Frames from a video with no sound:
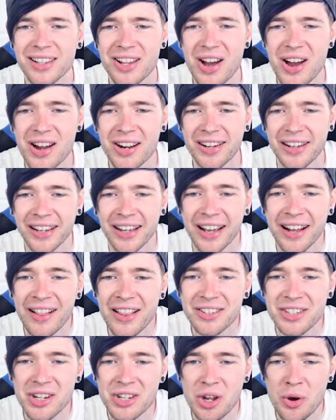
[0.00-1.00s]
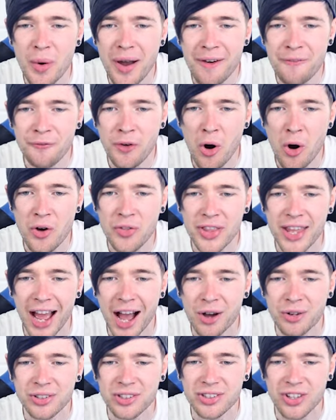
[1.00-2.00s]
Look. There's a UFO on the
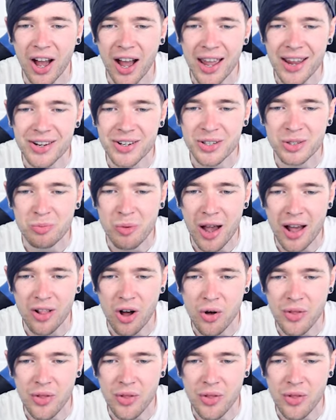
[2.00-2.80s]
outside as well.